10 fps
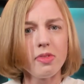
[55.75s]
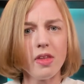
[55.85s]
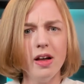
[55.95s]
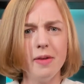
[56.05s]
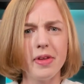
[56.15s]

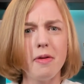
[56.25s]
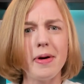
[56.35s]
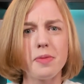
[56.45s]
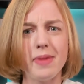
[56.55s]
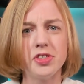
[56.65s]
um, they're
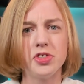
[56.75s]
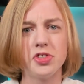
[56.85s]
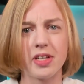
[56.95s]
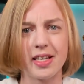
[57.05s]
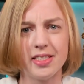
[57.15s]
about the messages
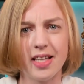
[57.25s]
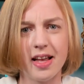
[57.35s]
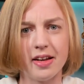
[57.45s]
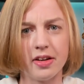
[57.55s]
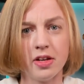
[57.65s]
that I
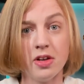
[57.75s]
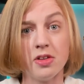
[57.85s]
send,